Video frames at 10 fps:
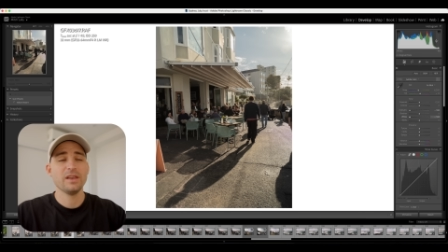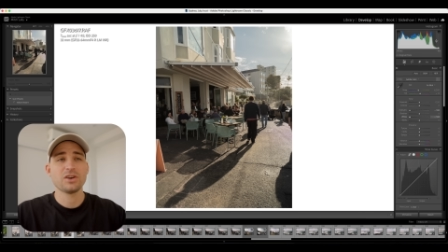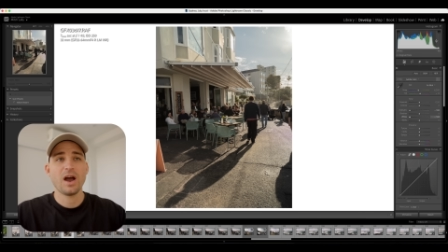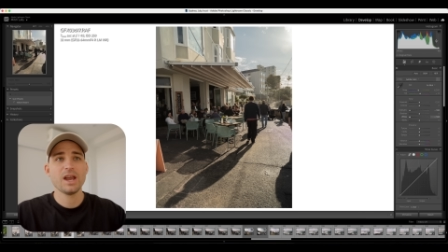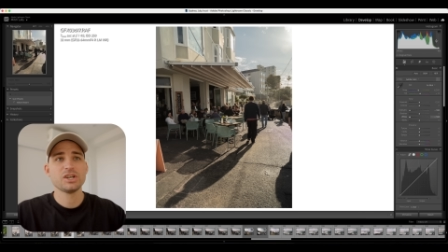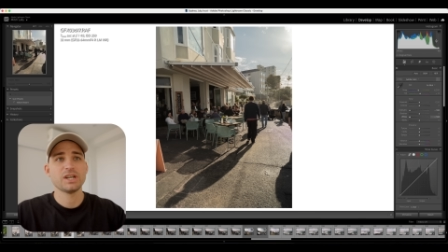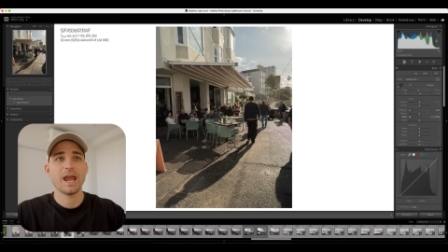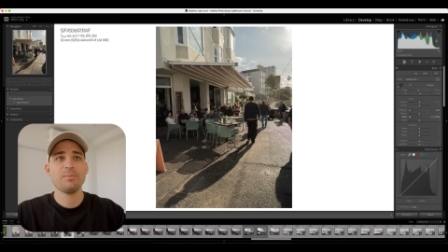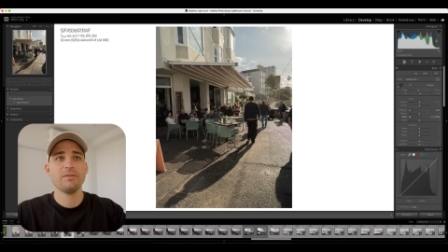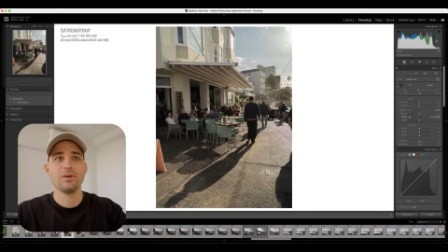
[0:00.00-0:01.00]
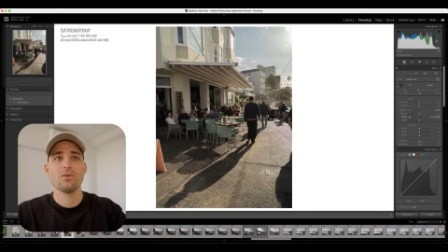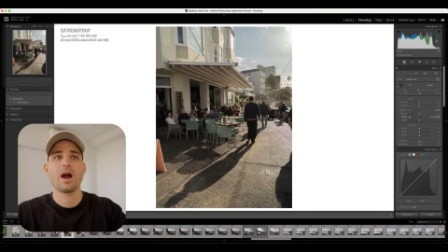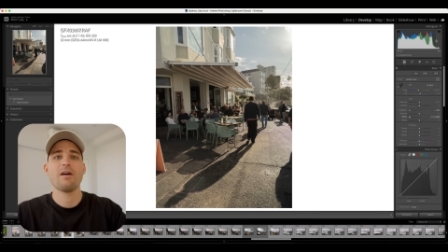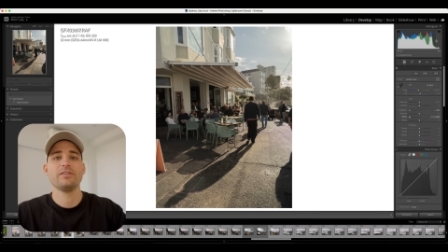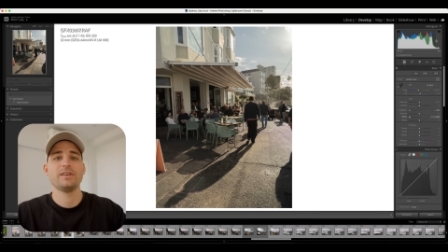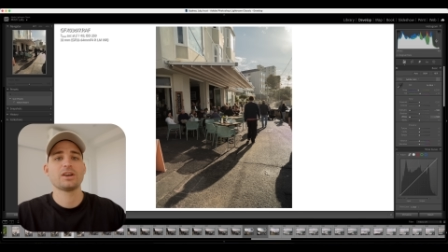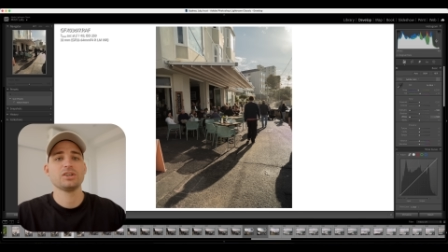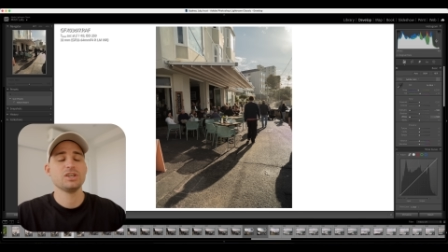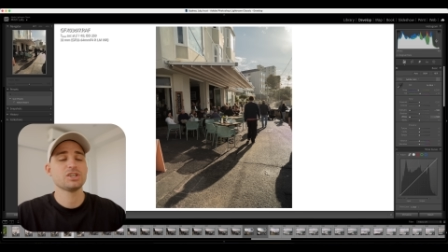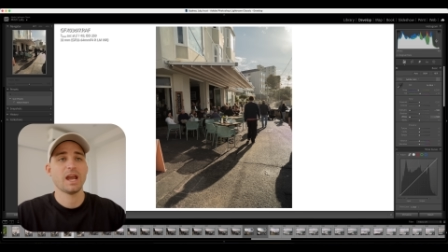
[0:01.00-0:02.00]
the entire shape of the graph has
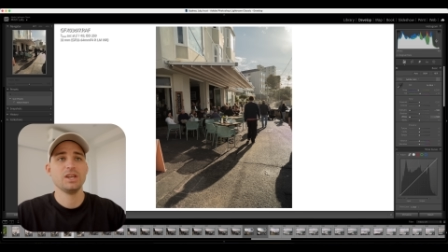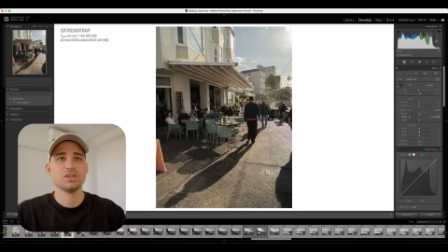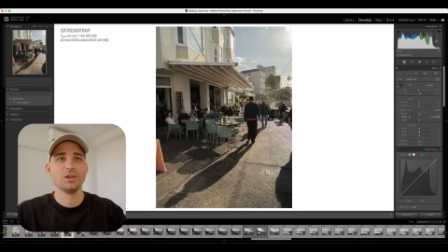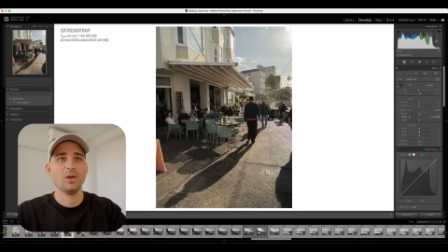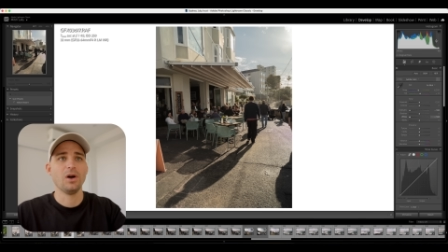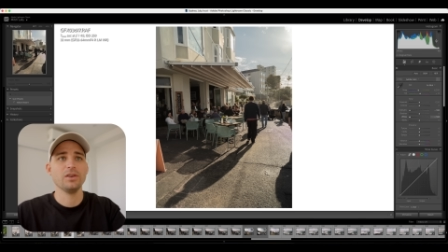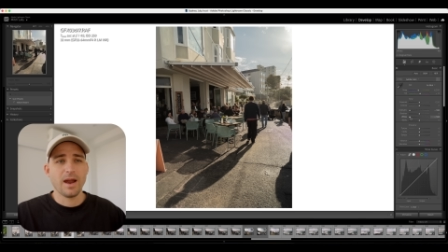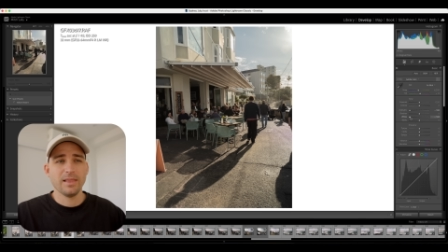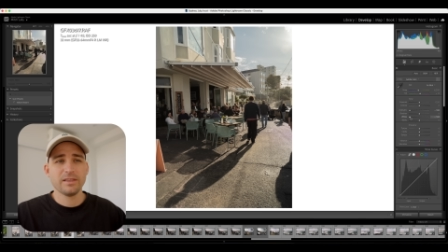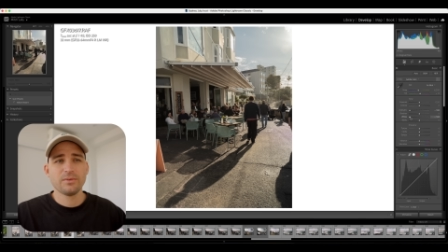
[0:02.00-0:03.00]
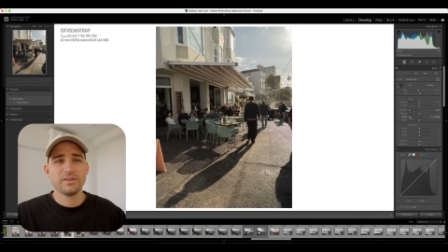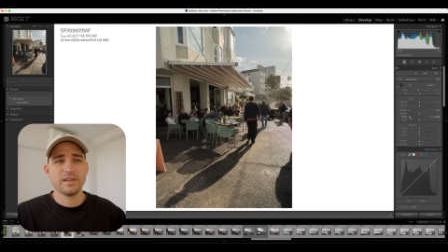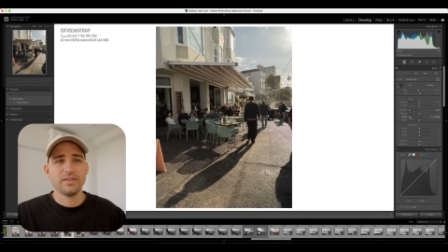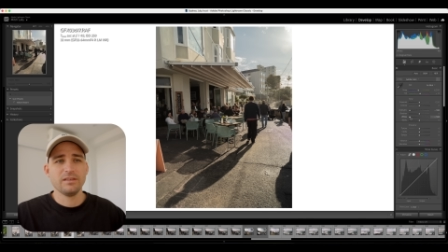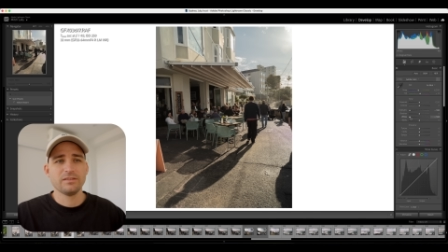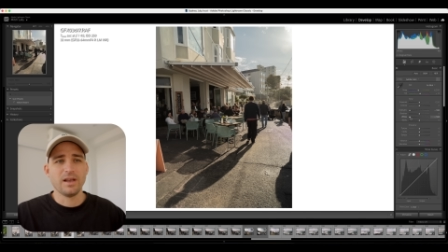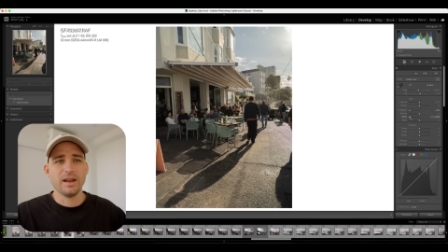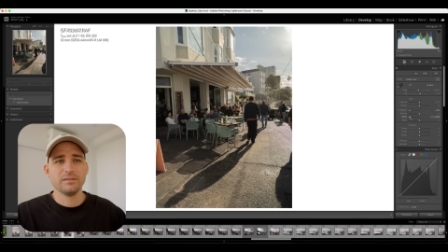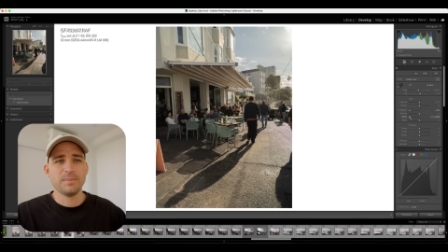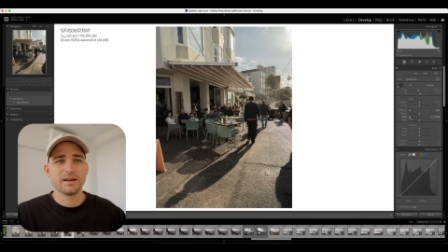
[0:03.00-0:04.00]
actually changed changed a lot. All right, let's reset these
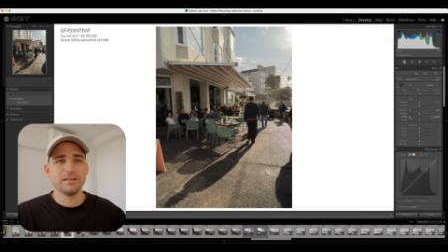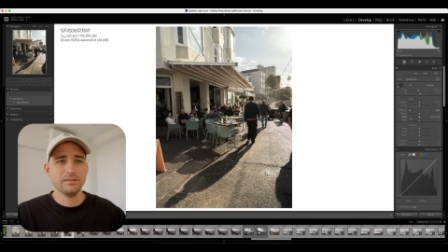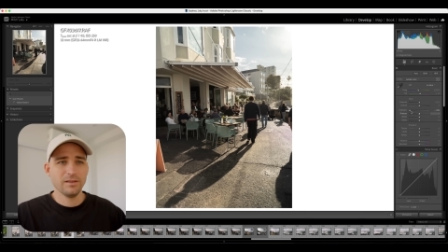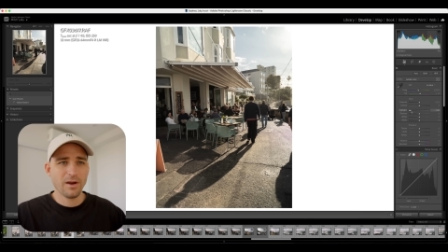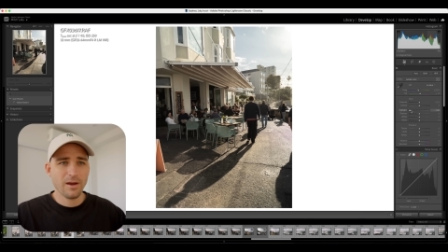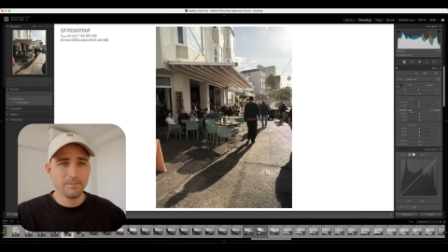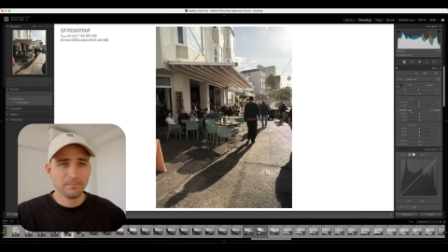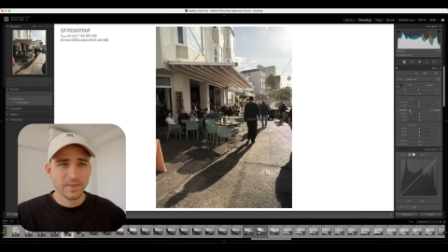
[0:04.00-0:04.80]
sliders back to zero.